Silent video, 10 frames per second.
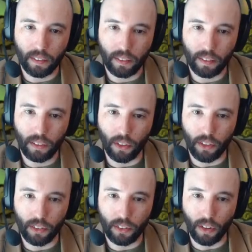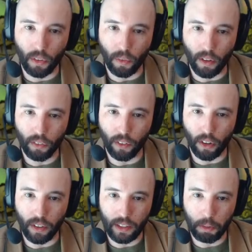So it's, the
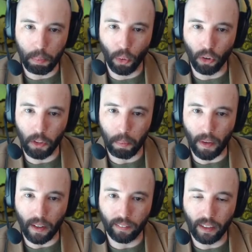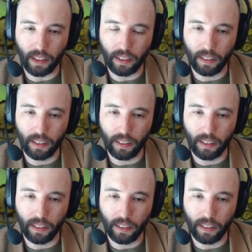waterfall, it needs a pool at the bottom, right?